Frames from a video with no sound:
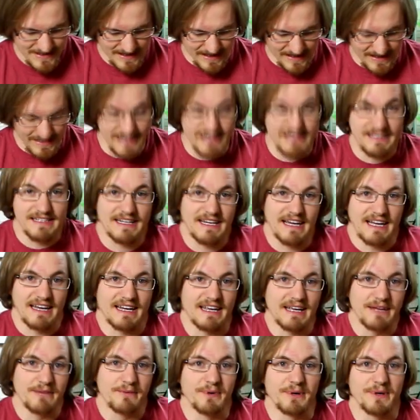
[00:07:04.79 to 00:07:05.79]
I need to kind
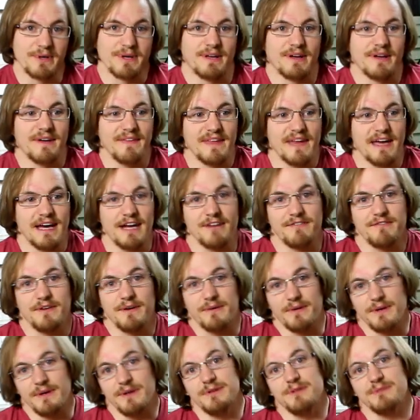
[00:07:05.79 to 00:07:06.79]
of get working on that if
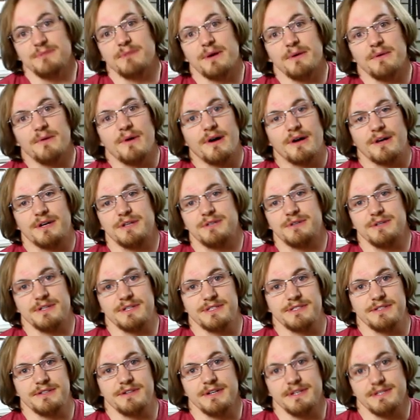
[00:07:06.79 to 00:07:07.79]
I want to do my rocketry
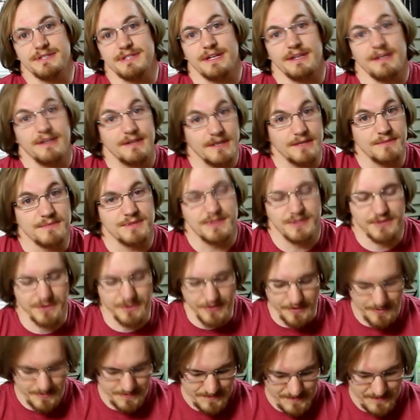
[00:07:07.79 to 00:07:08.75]
series anytime soon.